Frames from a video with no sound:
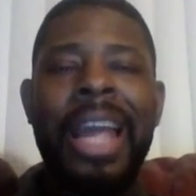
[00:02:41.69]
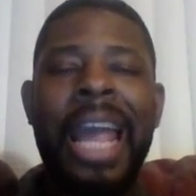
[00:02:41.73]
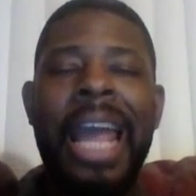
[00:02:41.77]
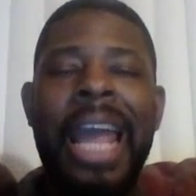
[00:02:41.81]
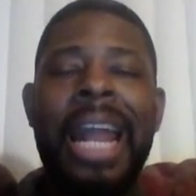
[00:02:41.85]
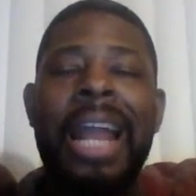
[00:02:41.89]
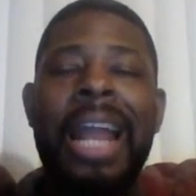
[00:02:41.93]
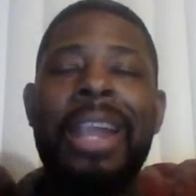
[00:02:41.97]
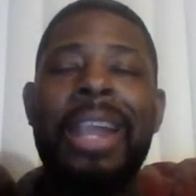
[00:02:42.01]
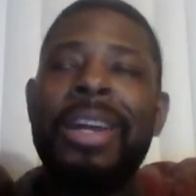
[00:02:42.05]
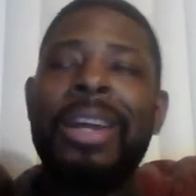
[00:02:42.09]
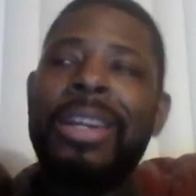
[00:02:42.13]

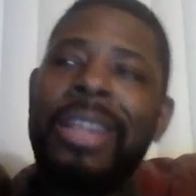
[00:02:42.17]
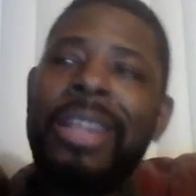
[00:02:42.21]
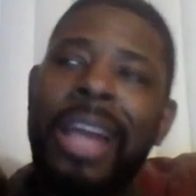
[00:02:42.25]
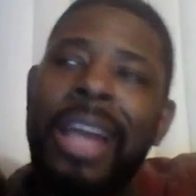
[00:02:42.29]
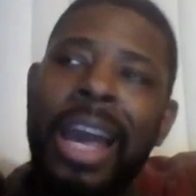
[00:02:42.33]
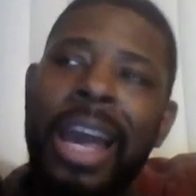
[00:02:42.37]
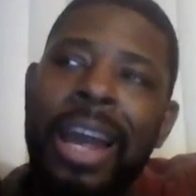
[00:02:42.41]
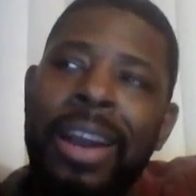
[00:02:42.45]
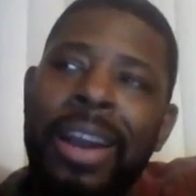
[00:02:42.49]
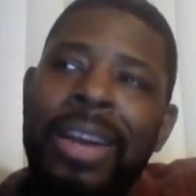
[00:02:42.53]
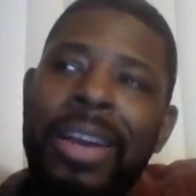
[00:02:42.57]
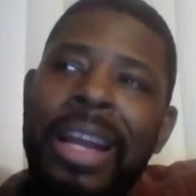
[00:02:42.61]
And I looked
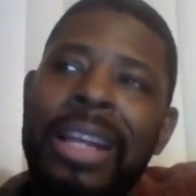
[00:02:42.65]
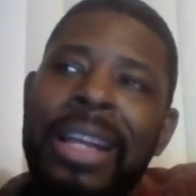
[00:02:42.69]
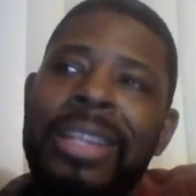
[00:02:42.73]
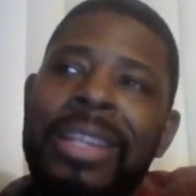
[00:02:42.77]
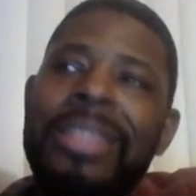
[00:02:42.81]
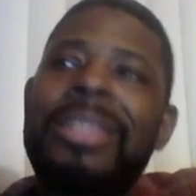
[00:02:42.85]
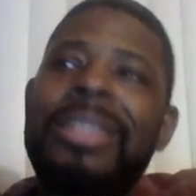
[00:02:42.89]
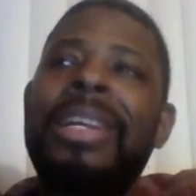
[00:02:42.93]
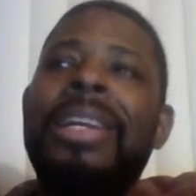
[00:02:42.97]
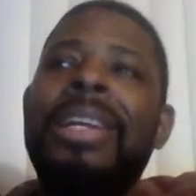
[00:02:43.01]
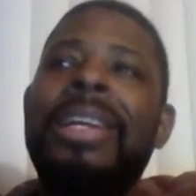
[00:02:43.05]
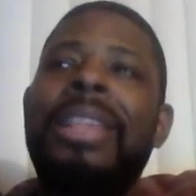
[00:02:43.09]
at her and I
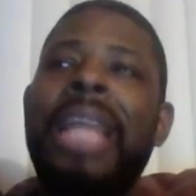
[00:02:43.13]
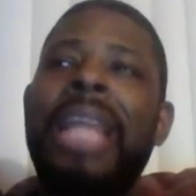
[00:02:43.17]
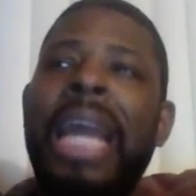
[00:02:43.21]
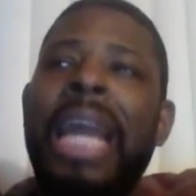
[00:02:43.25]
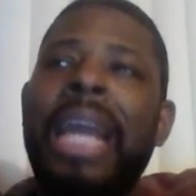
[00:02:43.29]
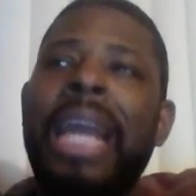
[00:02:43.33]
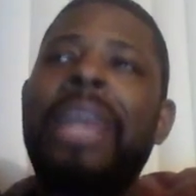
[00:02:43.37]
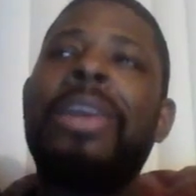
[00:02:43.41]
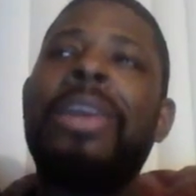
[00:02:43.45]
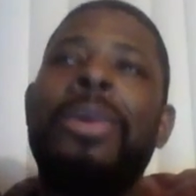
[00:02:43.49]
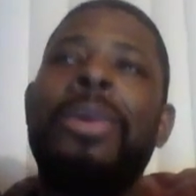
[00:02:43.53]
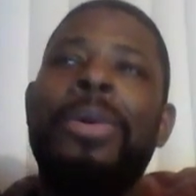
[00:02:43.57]
just said,
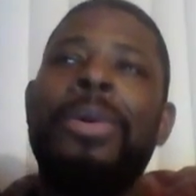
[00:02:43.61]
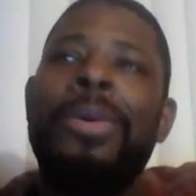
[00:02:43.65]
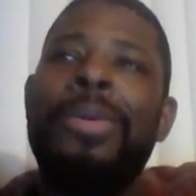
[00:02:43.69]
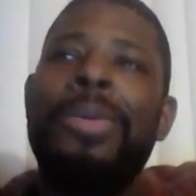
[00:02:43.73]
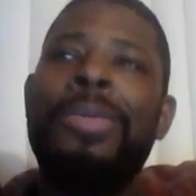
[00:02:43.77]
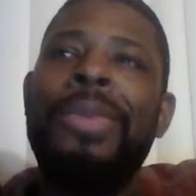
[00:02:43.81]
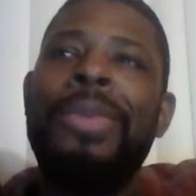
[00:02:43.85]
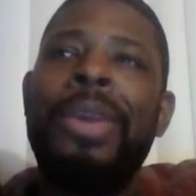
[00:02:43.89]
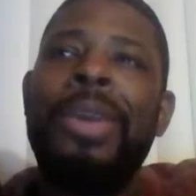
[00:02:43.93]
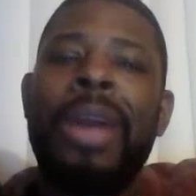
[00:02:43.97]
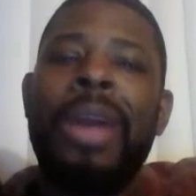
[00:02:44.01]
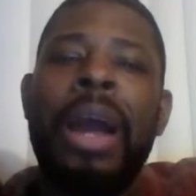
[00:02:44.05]
thank you.
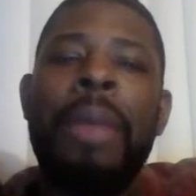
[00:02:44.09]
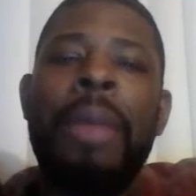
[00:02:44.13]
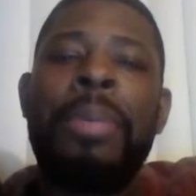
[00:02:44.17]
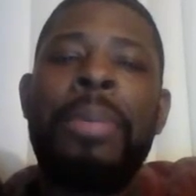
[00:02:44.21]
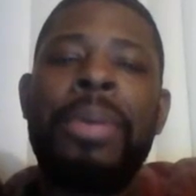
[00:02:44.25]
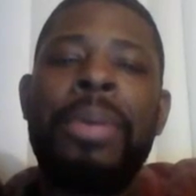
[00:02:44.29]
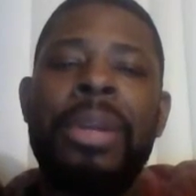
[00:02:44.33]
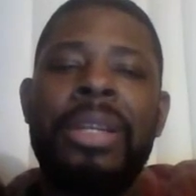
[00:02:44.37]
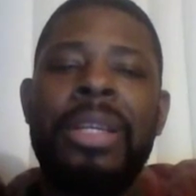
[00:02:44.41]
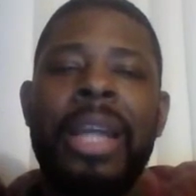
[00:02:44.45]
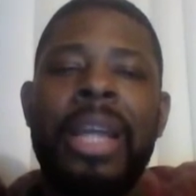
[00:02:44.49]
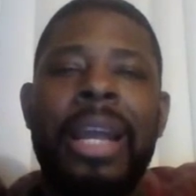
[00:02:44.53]
I
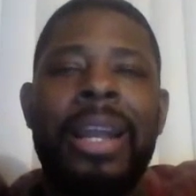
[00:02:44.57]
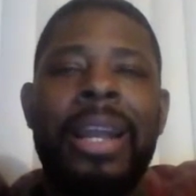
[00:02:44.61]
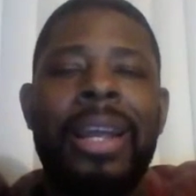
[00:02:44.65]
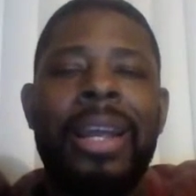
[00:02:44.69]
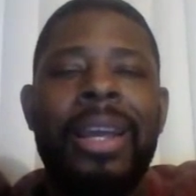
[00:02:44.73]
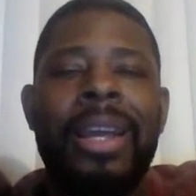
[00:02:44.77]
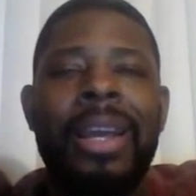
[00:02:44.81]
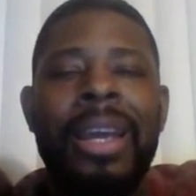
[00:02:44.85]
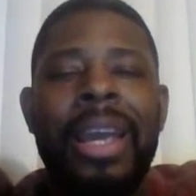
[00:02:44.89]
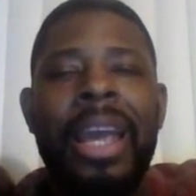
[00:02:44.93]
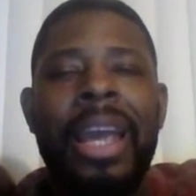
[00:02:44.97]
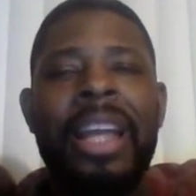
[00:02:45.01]
appreciate
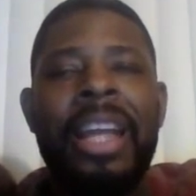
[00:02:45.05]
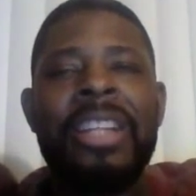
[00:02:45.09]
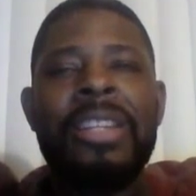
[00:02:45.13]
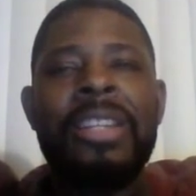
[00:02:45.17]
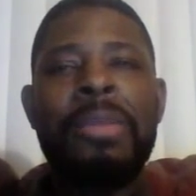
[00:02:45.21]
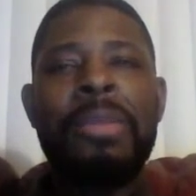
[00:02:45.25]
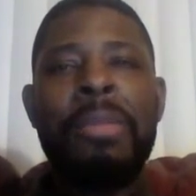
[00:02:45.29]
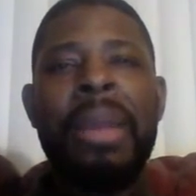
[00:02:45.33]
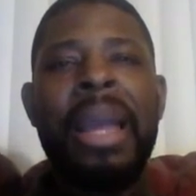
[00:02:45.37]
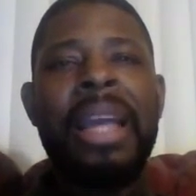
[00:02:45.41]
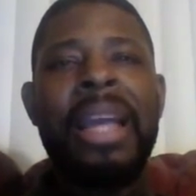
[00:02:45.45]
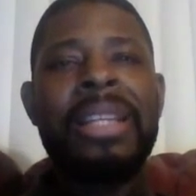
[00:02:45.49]
it. It's
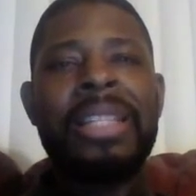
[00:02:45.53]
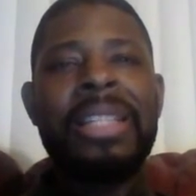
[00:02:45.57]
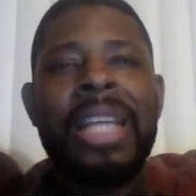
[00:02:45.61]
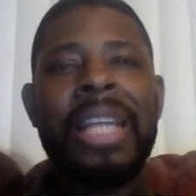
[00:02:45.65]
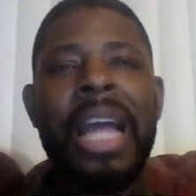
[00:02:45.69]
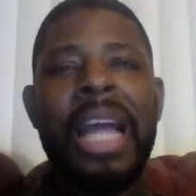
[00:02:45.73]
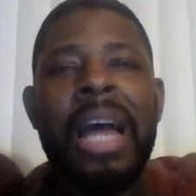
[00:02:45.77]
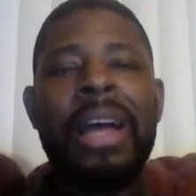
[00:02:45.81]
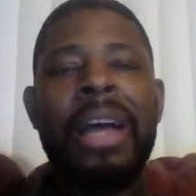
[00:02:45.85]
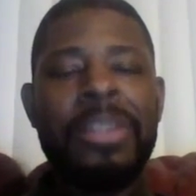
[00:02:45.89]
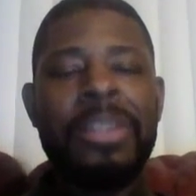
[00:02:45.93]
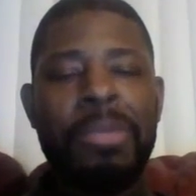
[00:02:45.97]
amazing
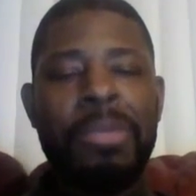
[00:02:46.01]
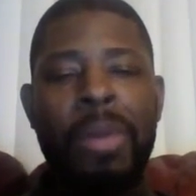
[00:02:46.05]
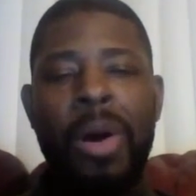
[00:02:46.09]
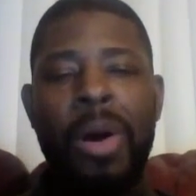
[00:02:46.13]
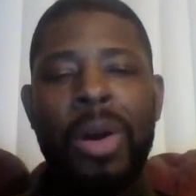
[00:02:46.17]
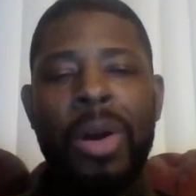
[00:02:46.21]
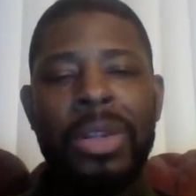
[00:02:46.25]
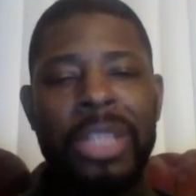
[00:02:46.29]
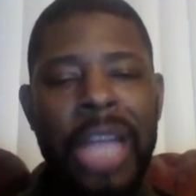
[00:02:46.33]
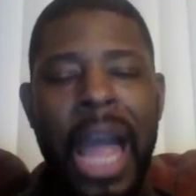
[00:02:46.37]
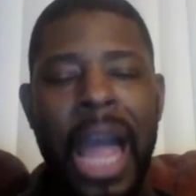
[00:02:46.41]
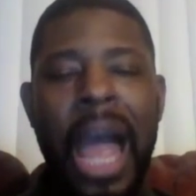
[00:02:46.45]
how a
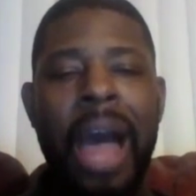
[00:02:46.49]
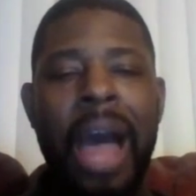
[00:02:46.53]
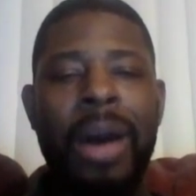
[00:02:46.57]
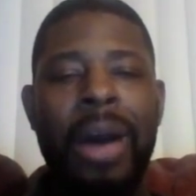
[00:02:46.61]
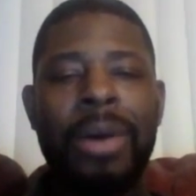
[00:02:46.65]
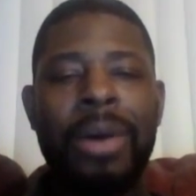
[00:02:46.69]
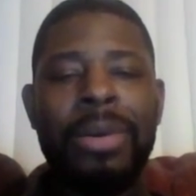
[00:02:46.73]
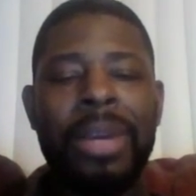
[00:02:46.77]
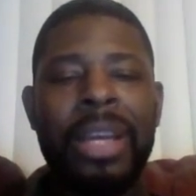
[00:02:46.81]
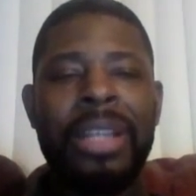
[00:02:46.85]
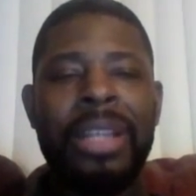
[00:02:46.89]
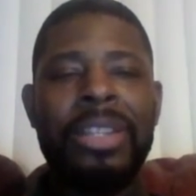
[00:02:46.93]
small
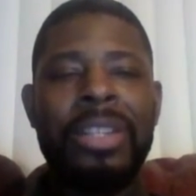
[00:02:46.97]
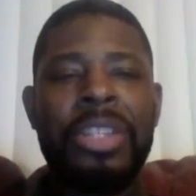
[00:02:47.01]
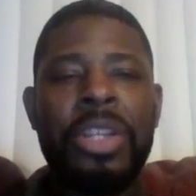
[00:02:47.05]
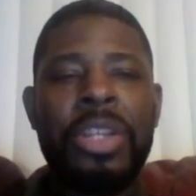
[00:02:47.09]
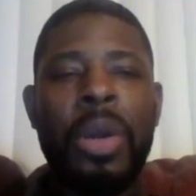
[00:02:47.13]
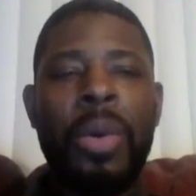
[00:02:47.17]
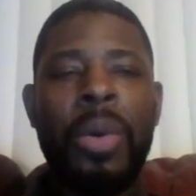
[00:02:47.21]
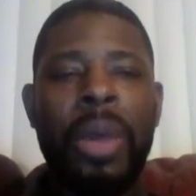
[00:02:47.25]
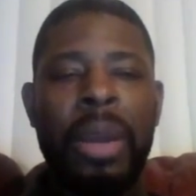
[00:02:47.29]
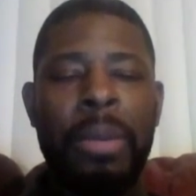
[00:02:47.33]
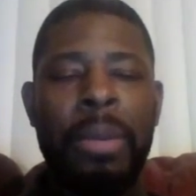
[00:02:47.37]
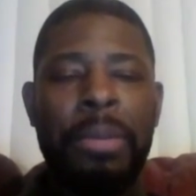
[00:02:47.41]
child can
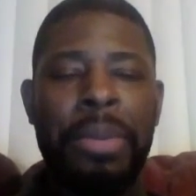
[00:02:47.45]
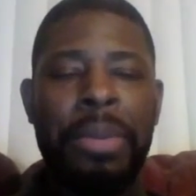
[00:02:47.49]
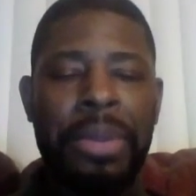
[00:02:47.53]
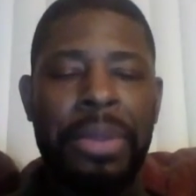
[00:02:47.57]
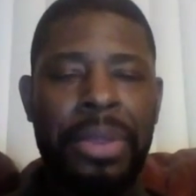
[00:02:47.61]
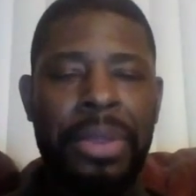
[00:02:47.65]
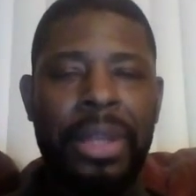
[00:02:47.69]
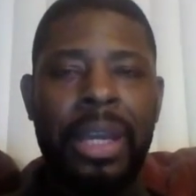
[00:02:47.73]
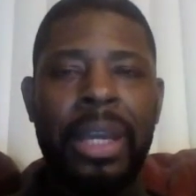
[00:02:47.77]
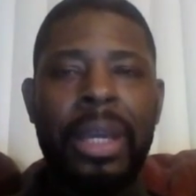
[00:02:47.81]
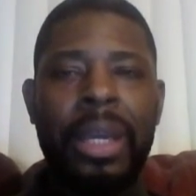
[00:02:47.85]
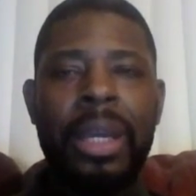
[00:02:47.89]
show
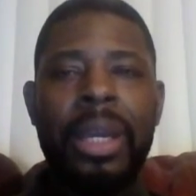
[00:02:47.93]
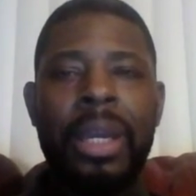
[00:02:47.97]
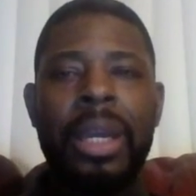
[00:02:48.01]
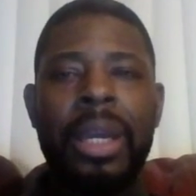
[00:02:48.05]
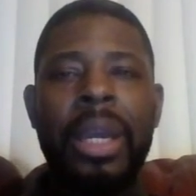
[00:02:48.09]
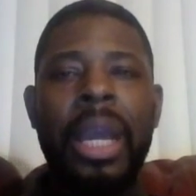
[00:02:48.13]
empathy.